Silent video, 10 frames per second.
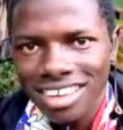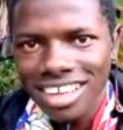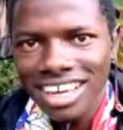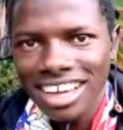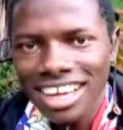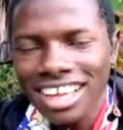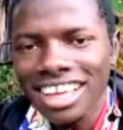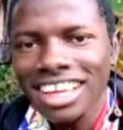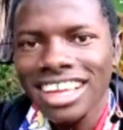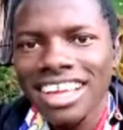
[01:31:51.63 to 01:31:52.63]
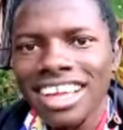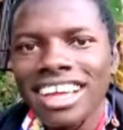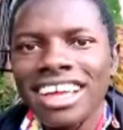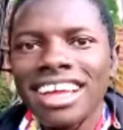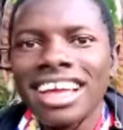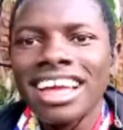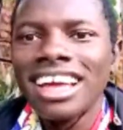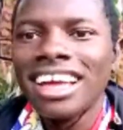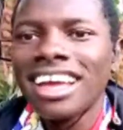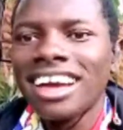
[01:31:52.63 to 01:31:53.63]
Yeah.
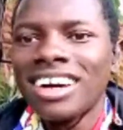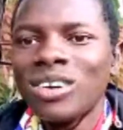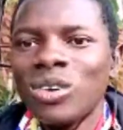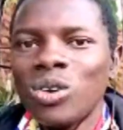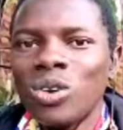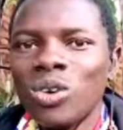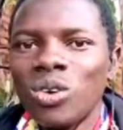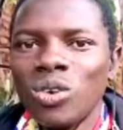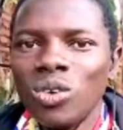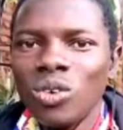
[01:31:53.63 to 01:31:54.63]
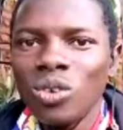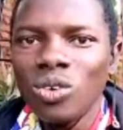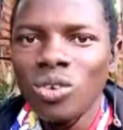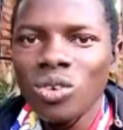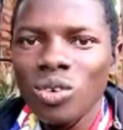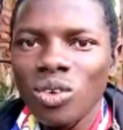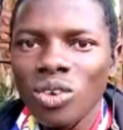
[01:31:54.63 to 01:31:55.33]
Ooh,